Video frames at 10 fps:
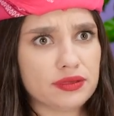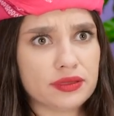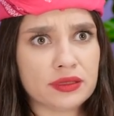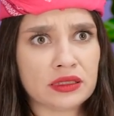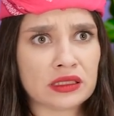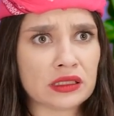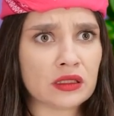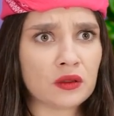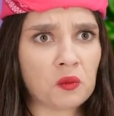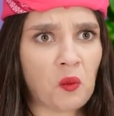Uh, if you
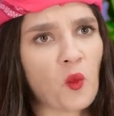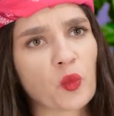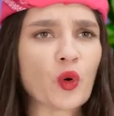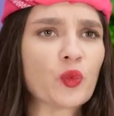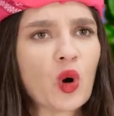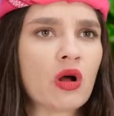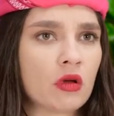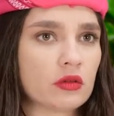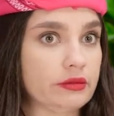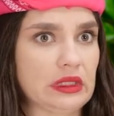like that mushy
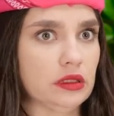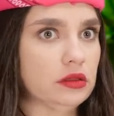stuff.